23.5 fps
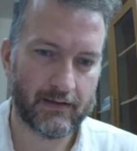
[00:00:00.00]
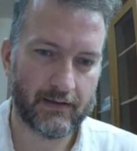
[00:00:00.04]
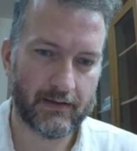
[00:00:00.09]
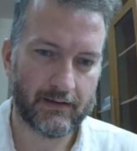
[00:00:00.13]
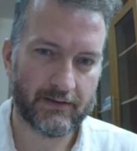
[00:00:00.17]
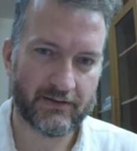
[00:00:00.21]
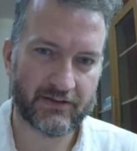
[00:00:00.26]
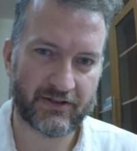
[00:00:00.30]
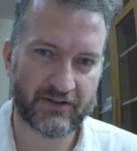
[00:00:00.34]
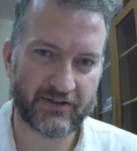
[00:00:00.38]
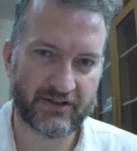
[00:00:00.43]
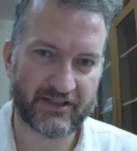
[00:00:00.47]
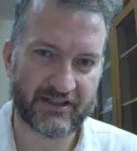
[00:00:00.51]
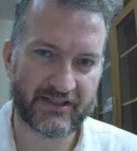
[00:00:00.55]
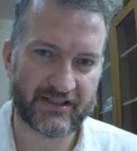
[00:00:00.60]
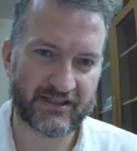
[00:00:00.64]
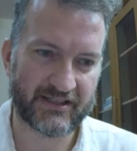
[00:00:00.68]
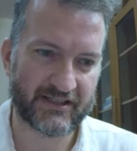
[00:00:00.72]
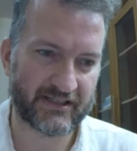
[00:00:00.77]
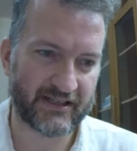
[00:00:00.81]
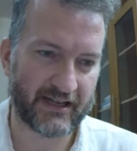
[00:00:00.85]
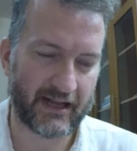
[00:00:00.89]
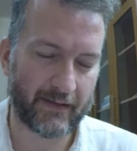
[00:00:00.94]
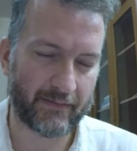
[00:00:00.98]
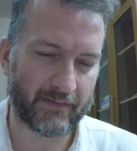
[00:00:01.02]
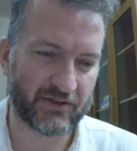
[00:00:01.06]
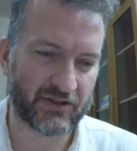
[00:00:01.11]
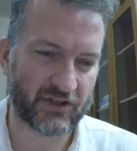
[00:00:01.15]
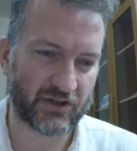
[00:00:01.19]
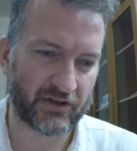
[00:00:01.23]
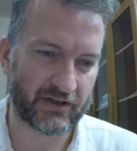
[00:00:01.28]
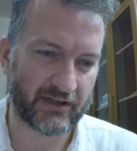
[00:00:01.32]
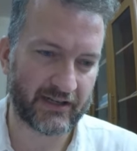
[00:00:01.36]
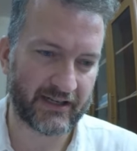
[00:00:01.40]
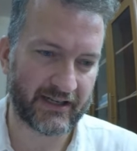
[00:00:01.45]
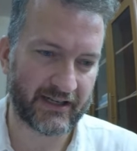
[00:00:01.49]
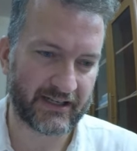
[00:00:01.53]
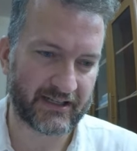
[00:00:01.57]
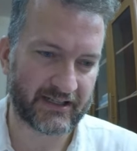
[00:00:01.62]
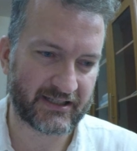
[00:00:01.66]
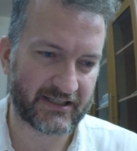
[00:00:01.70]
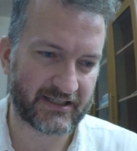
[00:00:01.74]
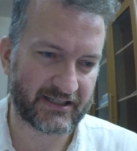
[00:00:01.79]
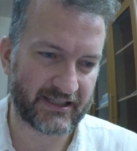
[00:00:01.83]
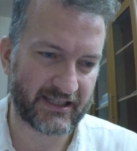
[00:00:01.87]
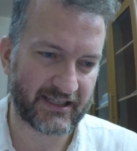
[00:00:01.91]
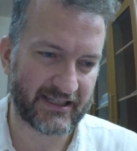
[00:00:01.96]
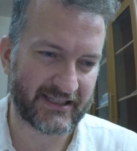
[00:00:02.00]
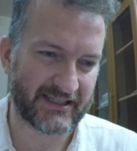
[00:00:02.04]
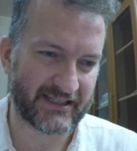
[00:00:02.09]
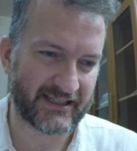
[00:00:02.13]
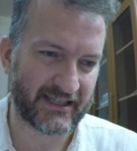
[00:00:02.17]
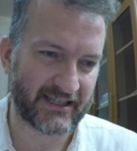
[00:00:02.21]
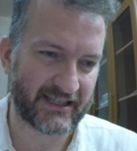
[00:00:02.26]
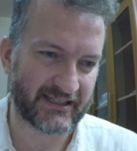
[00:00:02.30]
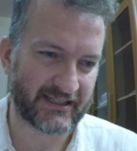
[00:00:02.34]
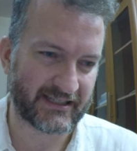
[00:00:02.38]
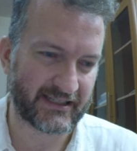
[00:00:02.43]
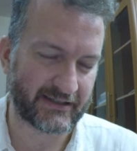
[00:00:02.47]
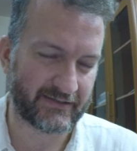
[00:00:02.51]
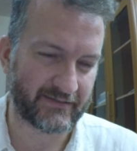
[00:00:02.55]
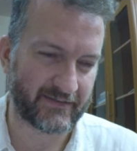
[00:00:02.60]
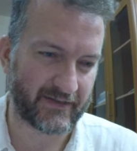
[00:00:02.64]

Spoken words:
So this is an Amazon Linux ECS